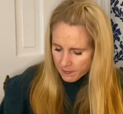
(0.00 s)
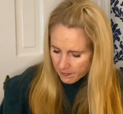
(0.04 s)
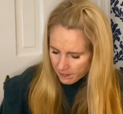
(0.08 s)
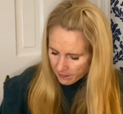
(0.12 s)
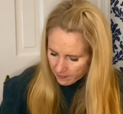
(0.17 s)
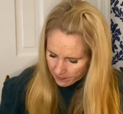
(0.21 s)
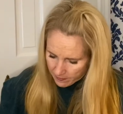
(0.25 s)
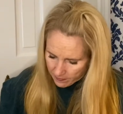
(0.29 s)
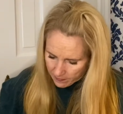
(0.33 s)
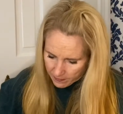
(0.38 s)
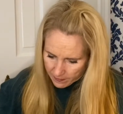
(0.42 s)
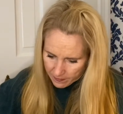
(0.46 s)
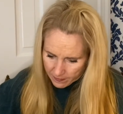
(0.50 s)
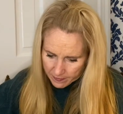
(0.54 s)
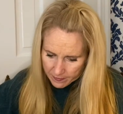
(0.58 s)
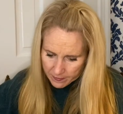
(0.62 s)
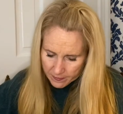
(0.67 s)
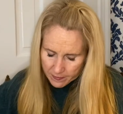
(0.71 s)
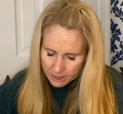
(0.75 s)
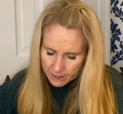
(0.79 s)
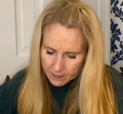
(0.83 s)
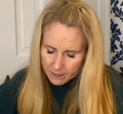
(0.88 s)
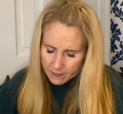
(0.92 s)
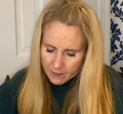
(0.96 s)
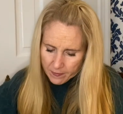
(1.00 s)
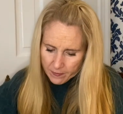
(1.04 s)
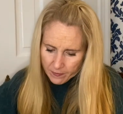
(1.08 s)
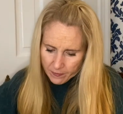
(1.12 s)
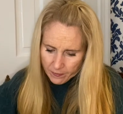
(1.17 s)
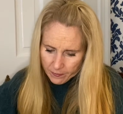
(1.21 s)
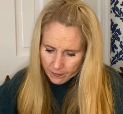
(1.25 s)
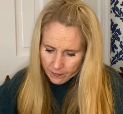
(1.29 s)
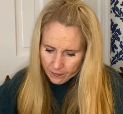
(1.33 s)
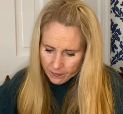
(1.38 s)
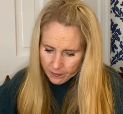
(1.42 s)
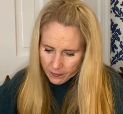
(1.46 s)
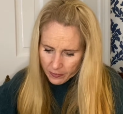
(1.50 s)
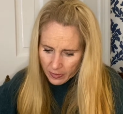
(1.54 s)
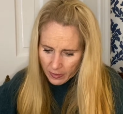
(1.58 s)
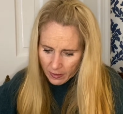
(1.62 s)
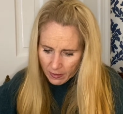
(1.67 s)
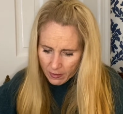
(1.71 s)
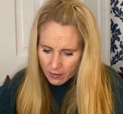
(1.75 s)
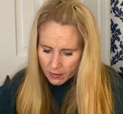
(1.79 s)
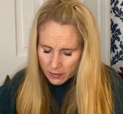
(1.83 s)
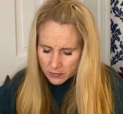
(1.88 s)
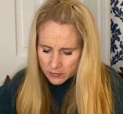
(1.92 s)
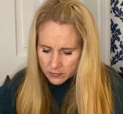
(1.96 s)

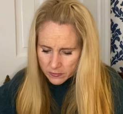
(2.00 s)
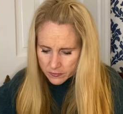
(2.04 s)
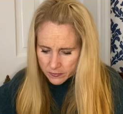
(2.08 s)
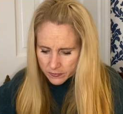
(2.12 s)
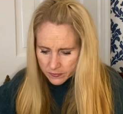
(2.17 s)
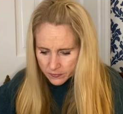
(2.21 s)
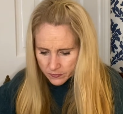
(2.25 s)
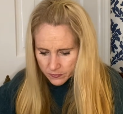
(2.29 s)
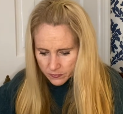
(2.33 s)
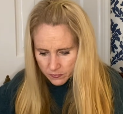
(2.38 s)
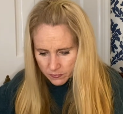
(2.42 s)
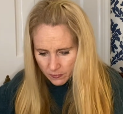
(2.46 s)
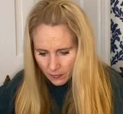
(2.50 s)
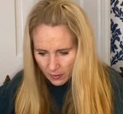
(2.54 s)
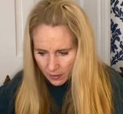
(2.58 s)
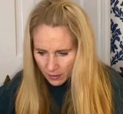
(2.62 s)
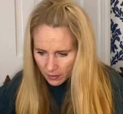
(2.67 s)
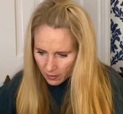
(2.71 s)
(silence)